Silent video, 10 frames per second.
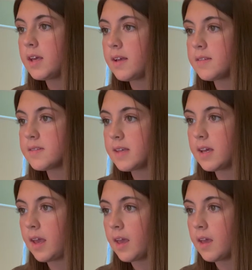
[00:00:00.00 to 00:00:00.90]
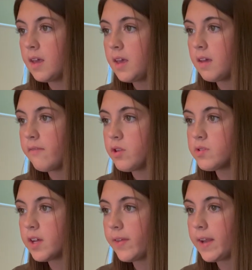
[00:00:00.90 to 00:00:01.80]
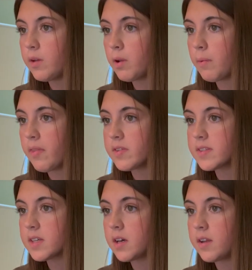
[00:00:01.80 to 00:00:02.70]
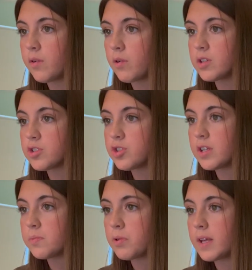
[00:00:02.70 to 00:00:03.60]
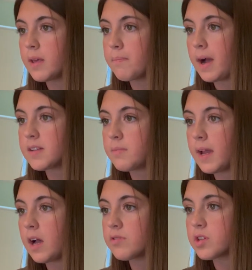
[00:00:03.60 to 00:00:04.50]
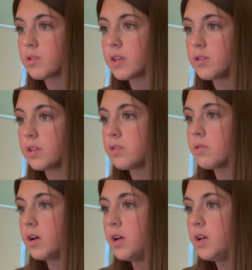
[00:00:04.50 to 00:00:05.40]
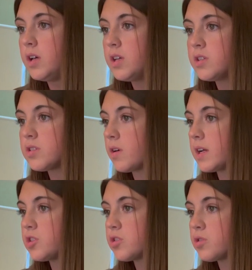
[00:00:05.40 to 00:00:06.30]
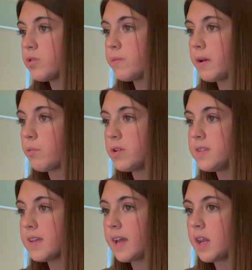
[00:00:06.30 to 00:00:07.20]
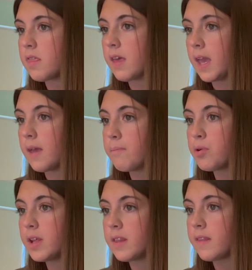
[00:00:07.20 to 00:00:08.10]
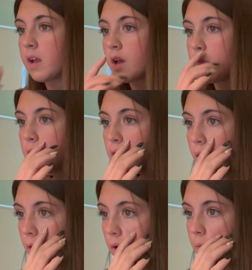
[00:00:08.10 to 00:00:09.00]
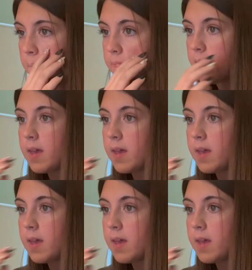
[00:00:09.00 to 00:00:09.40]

saying, If you tell anyone about this gun or us transporting it back to my house, I'll kill you. So I just told him I wouldn't say anything, put it in there, and we can go home.